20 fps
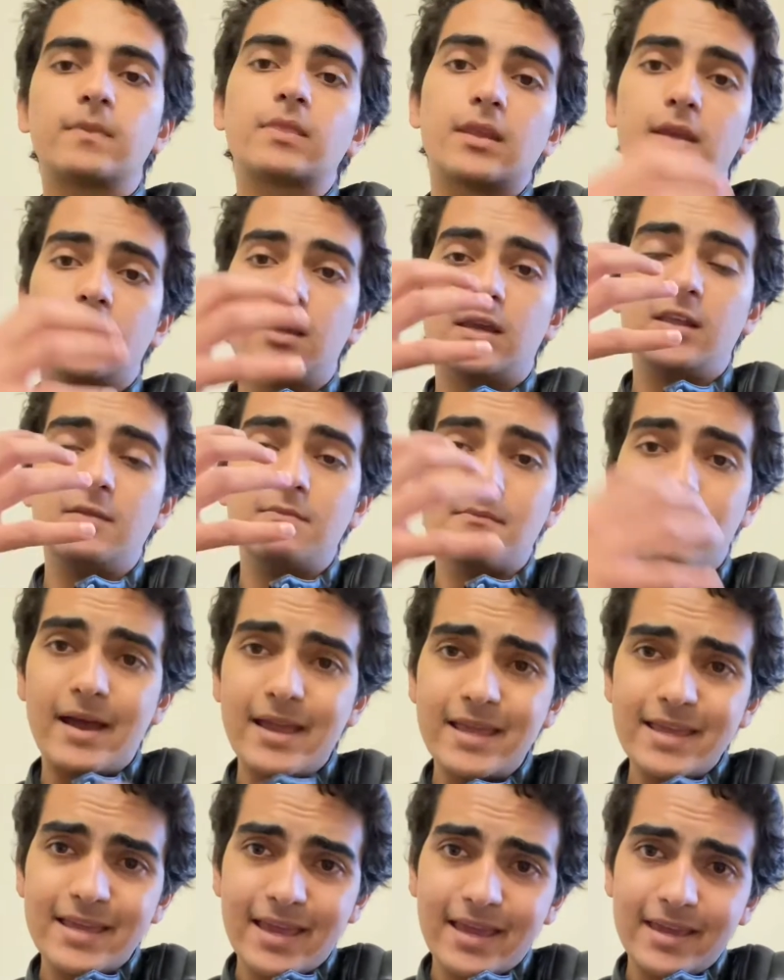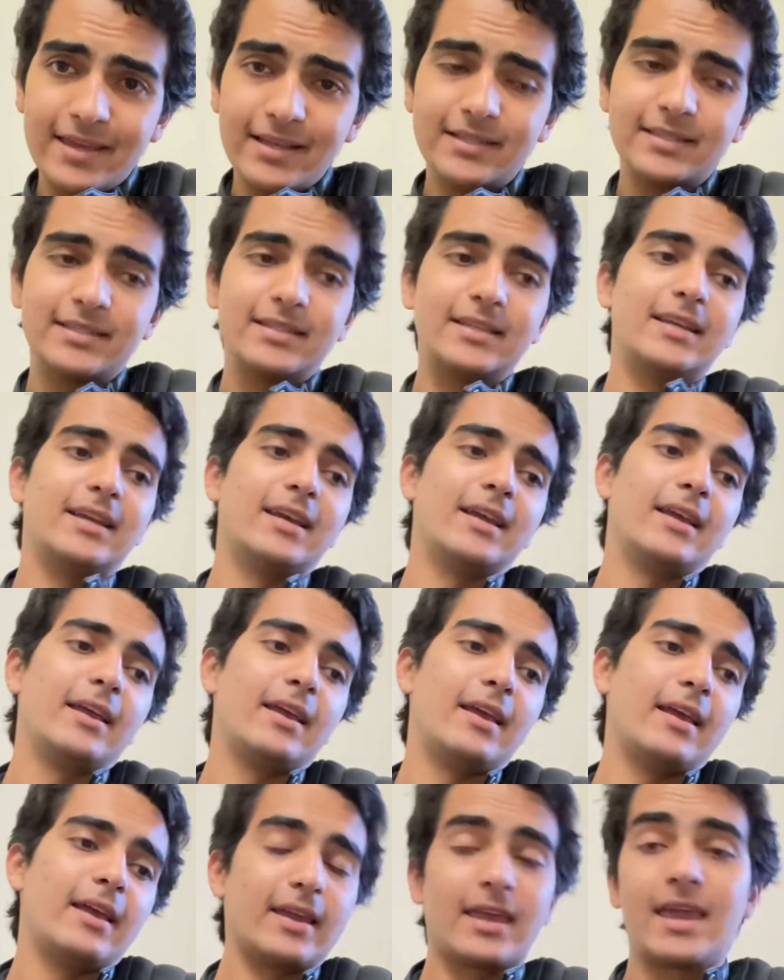In my case,
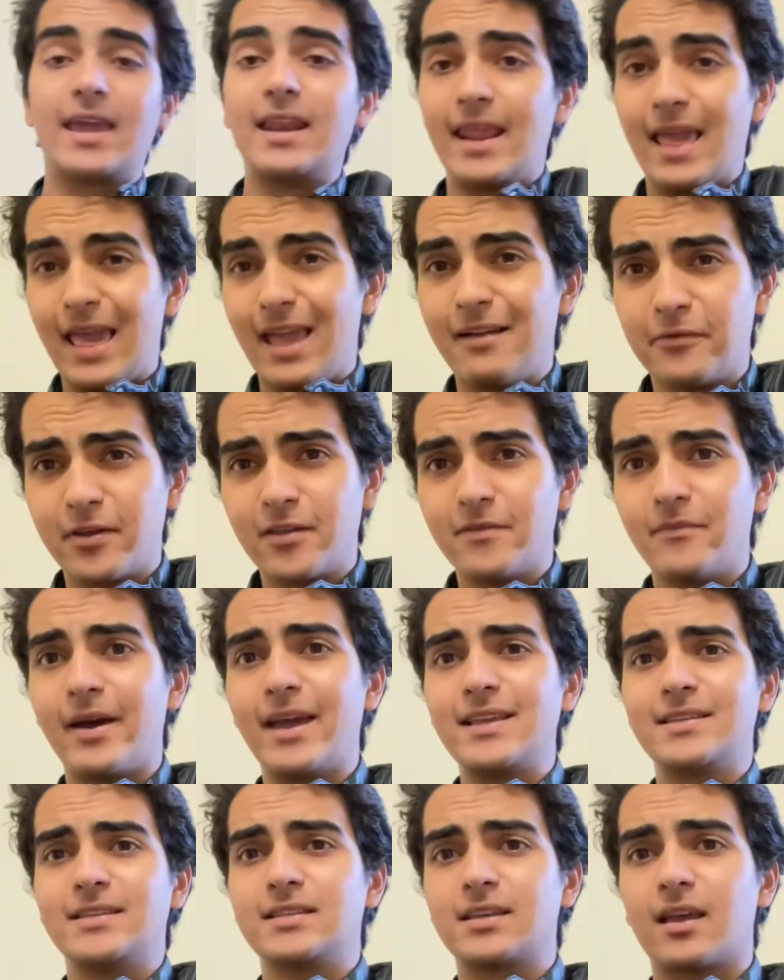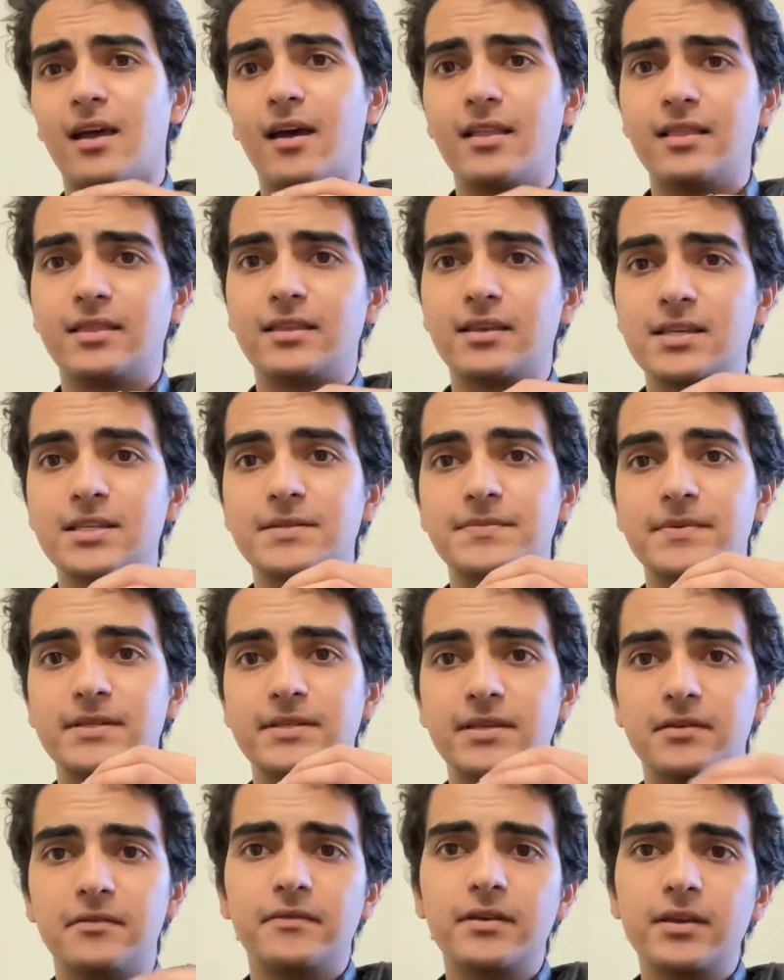again, every advice is context
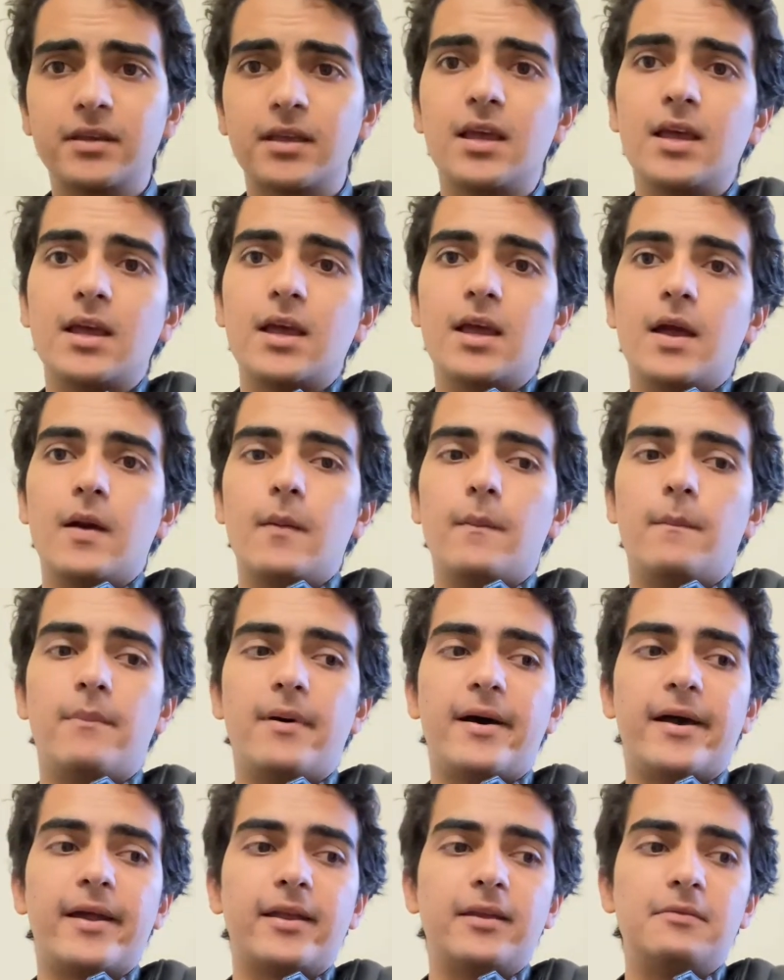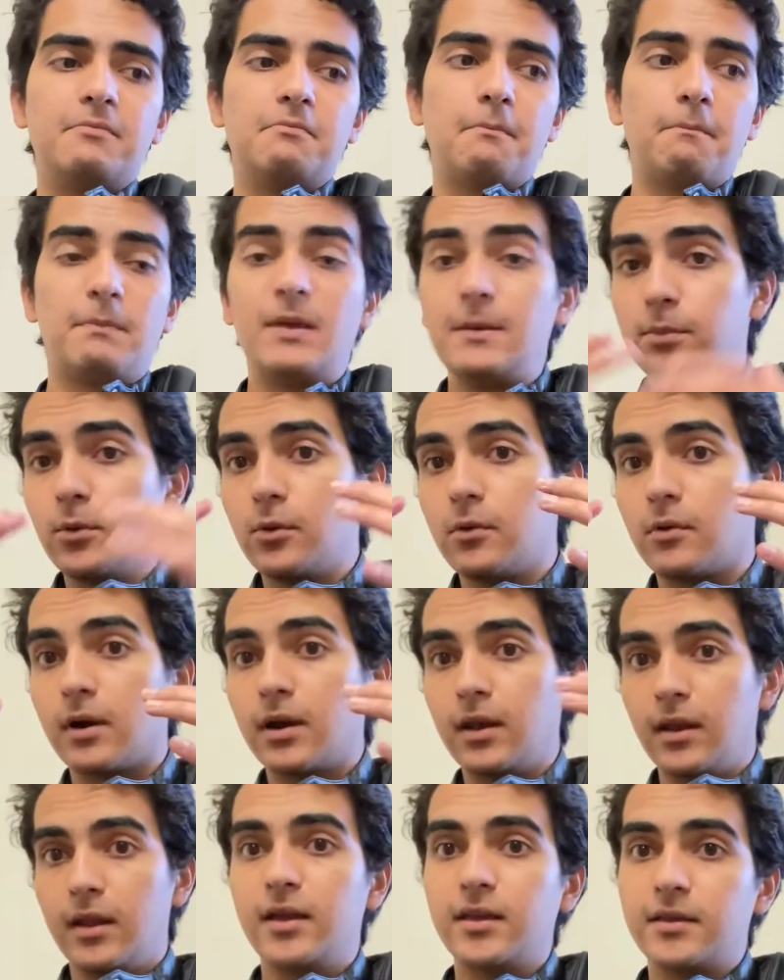specific, but in people who are
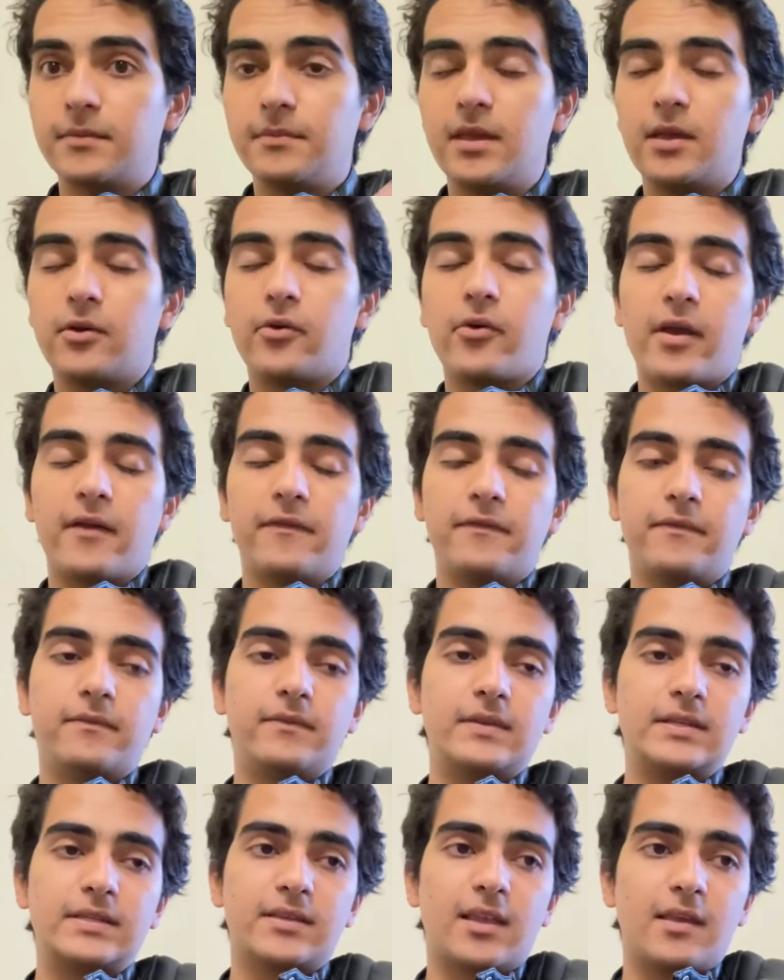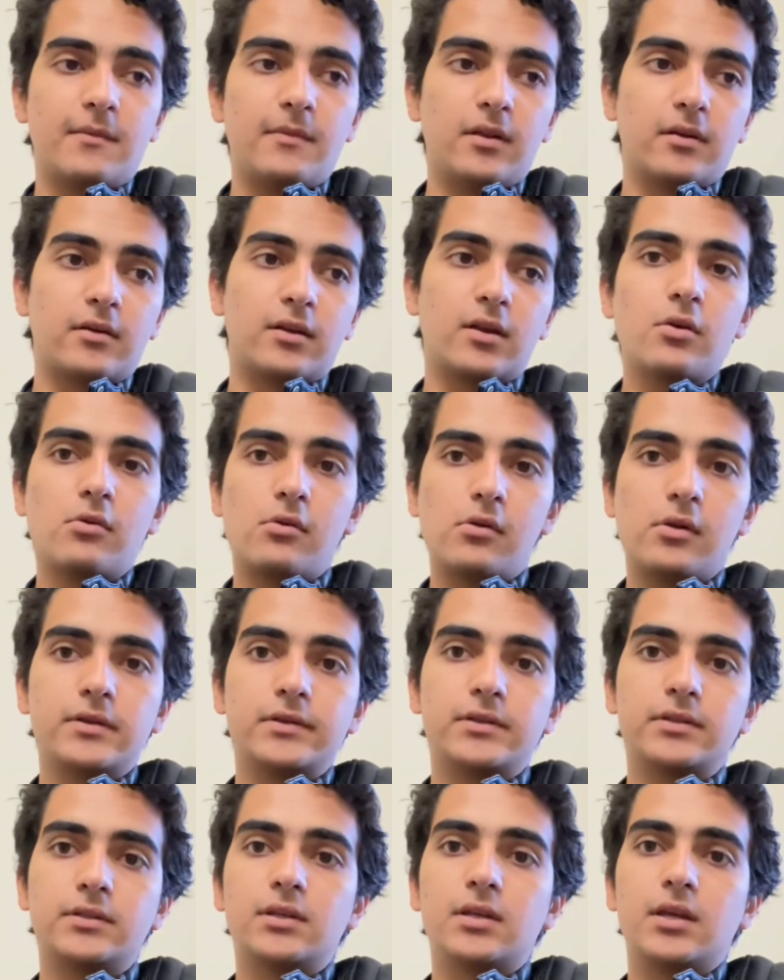like me, who have similar
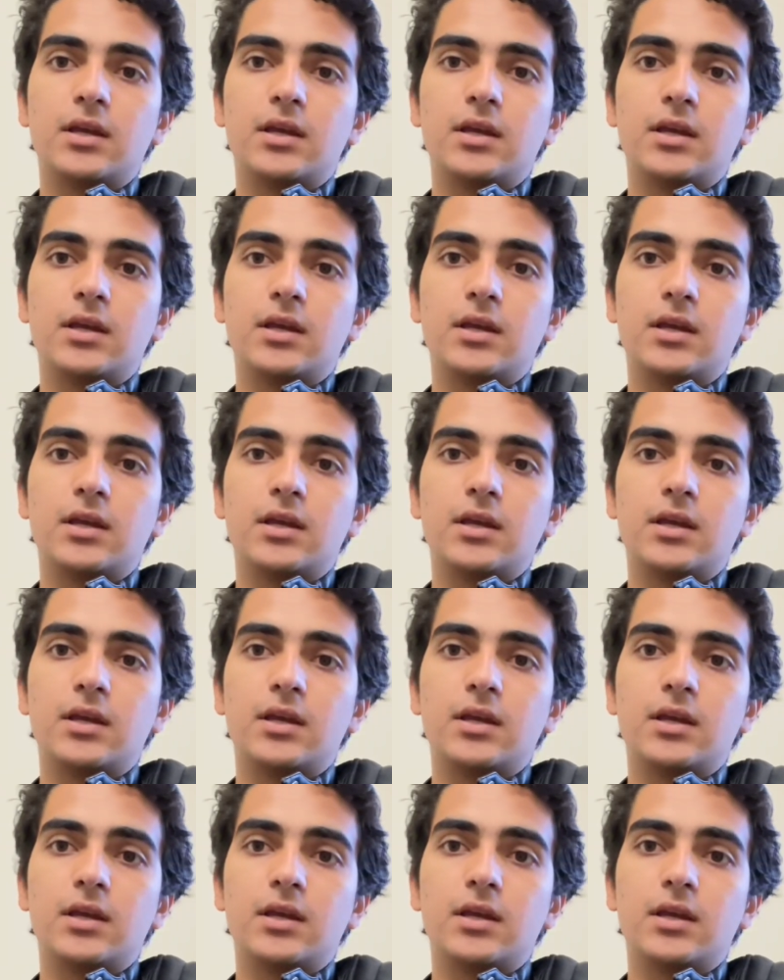goals,